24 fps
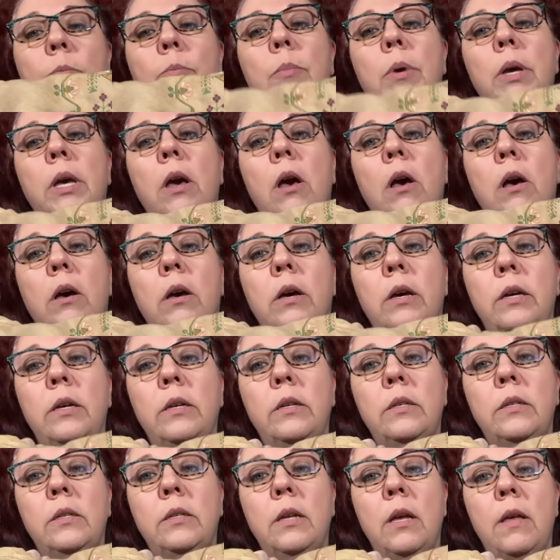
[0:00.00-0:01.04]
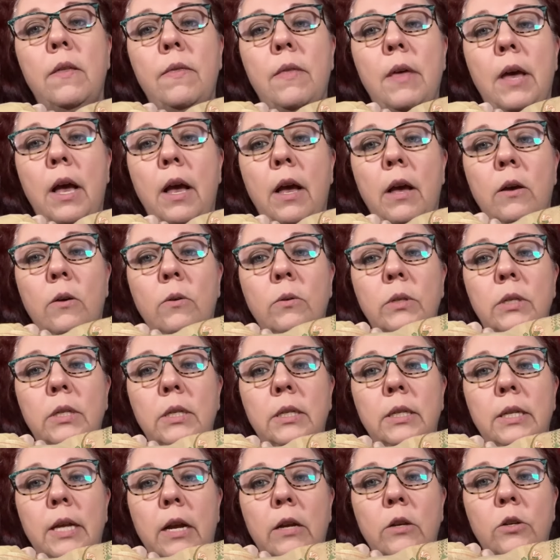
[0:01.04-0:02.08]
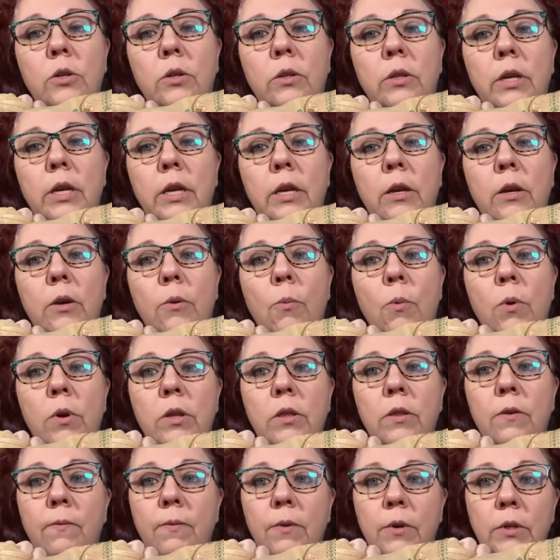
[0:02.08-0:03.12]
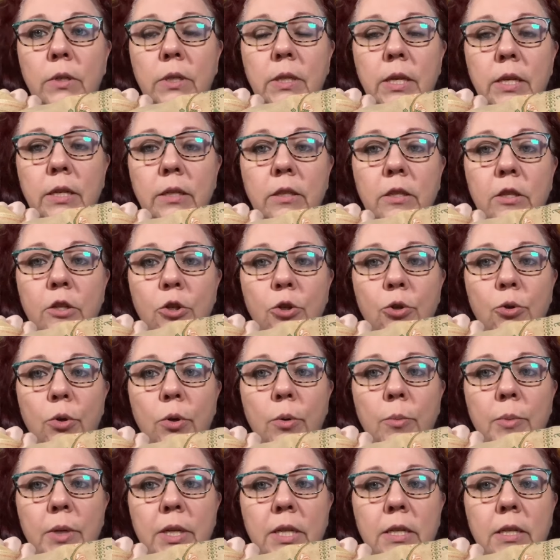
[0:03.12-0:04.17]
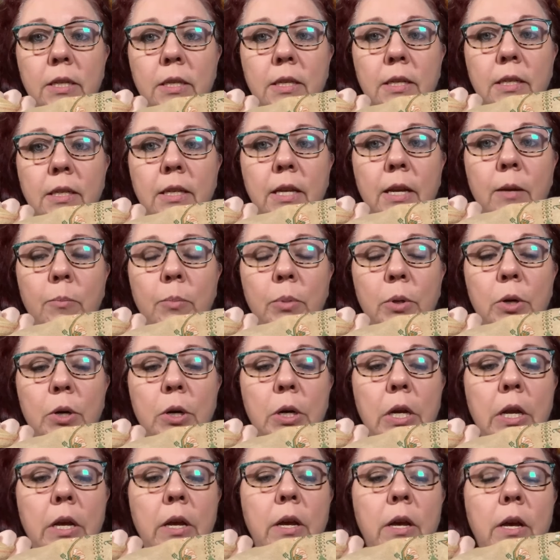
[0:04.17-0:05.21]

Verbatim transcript: because the house is actually one of the first things that drew me to the sampler.